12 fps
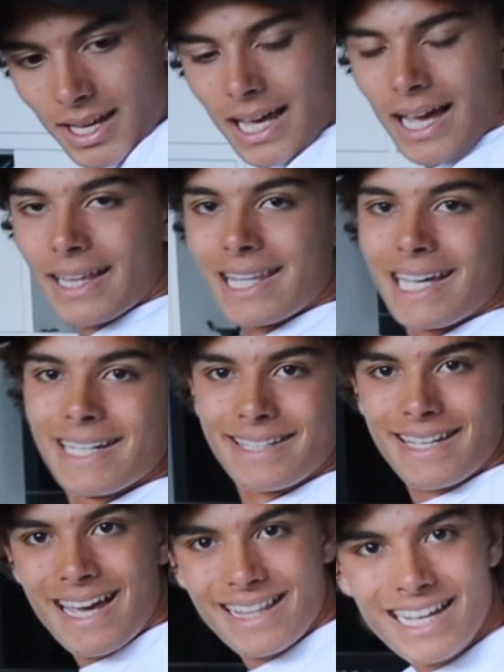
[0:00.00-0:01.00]
and then
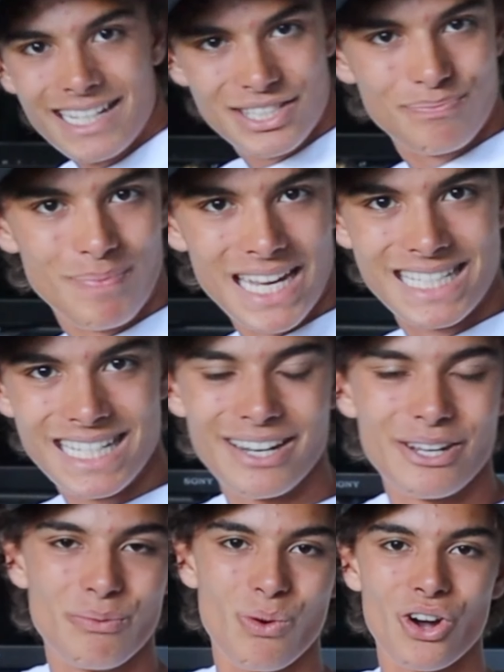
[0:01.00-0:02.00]
yeah, that's
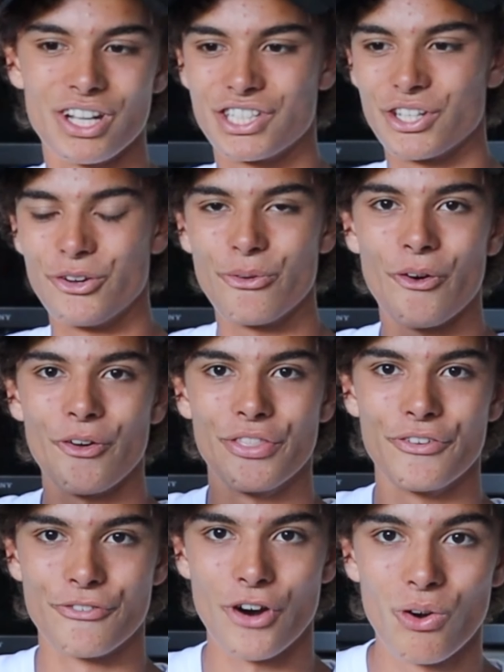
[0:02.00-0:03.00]
basically what I do on
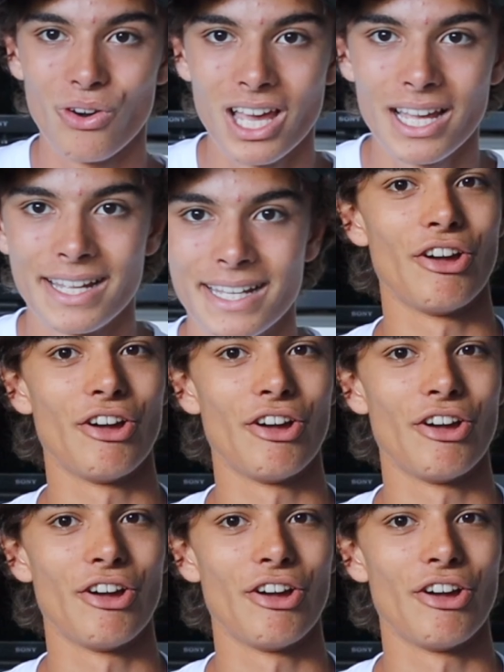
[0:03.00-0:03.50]
the roller.